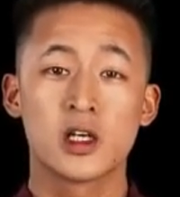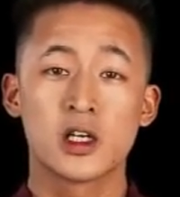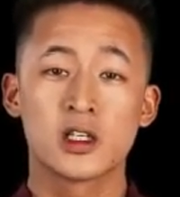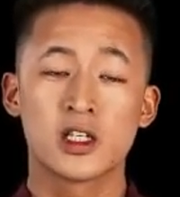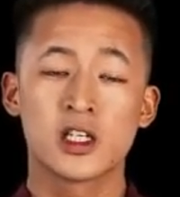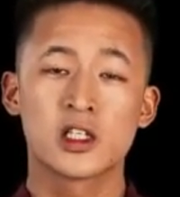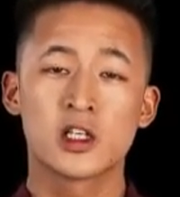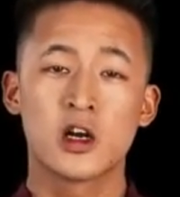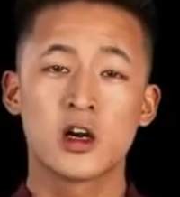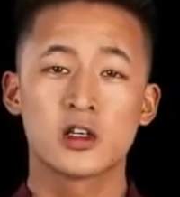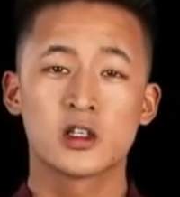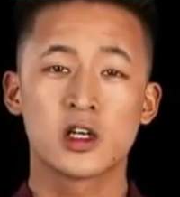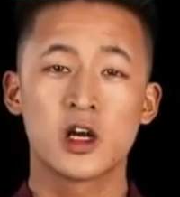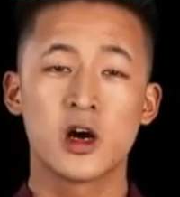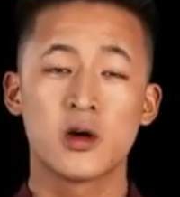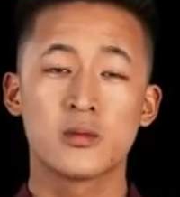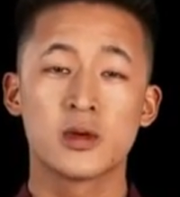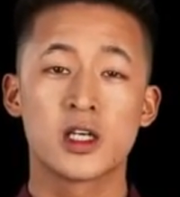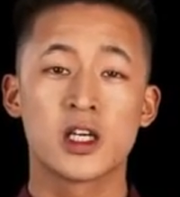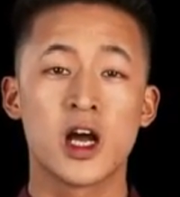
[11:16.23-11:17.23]
This card
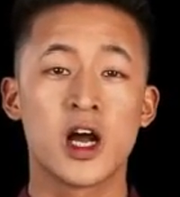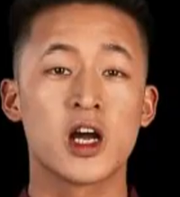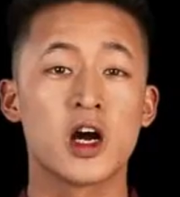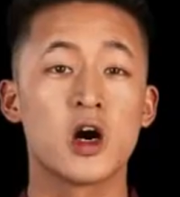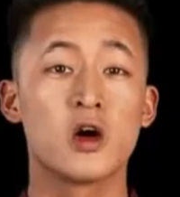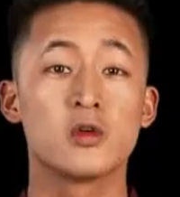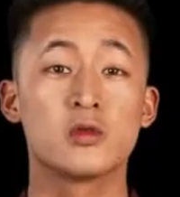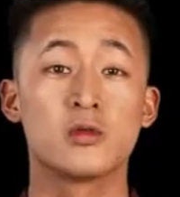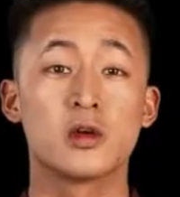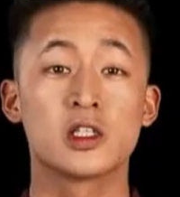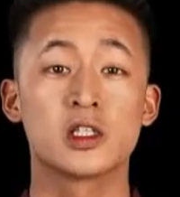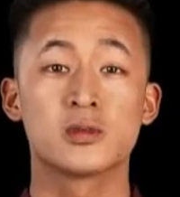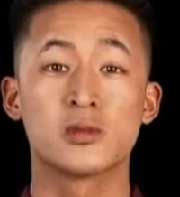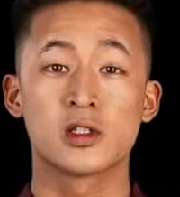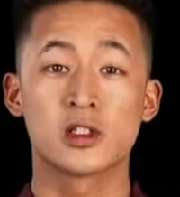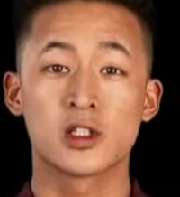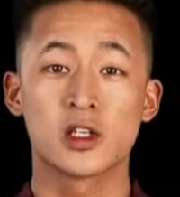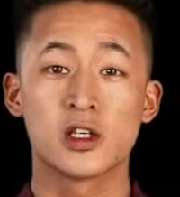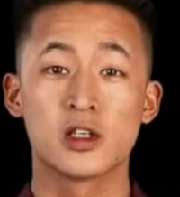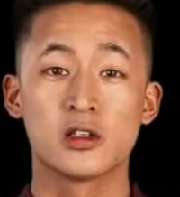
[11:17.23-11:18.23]
can't be KO'd once per
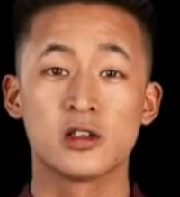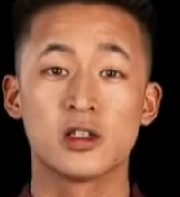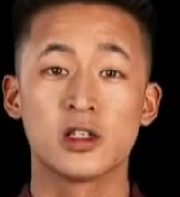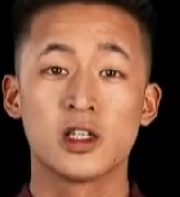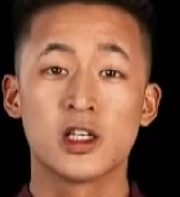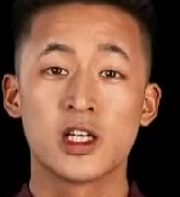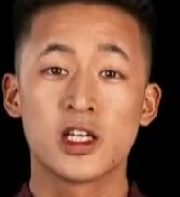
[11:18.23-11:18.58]
turn.